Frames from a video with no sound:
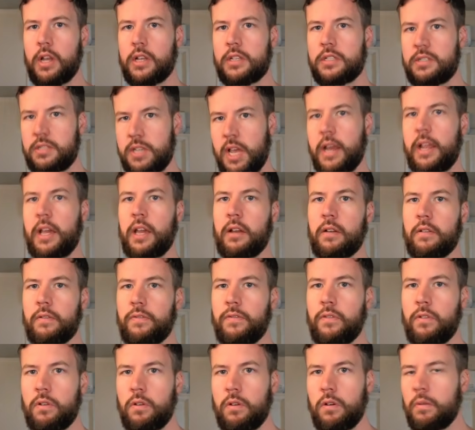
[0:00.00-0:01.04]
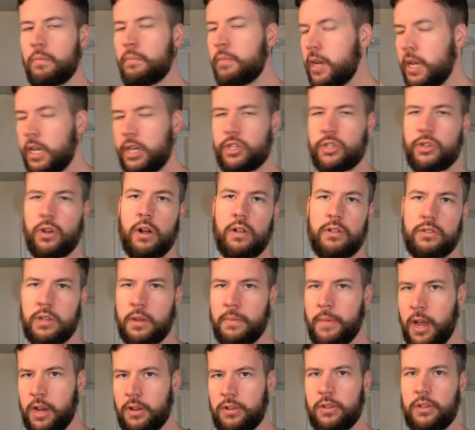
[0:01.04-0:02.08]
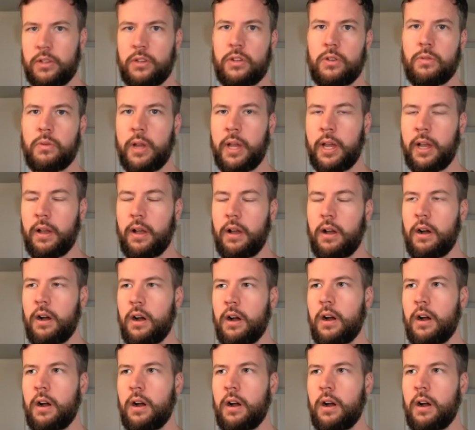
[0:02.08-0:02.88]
setting for many shots I'm actually doing